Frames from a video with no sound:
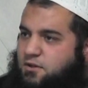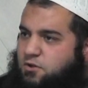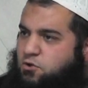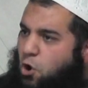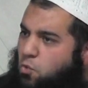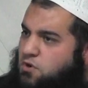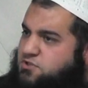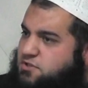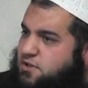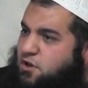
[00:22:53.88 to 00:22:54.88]
You don't
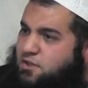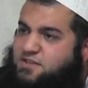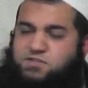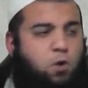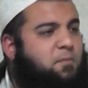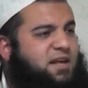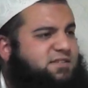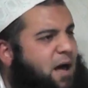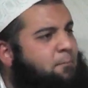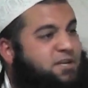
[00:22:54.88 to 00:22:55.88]
want... You know, there are so
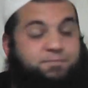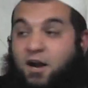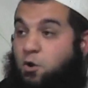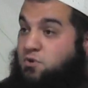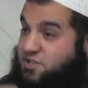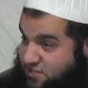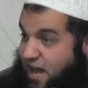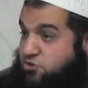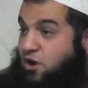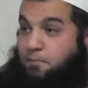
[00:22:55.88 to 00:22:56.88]
many examples, but I don't want to
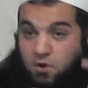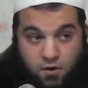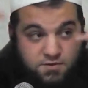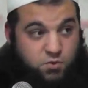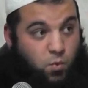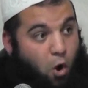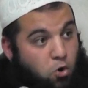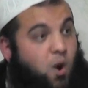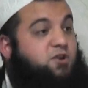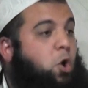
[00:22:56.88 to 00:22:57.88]
sidetrack because we're
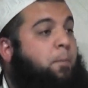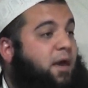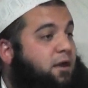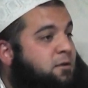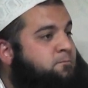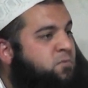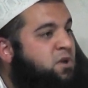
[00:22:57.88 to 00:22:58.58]
on one topic.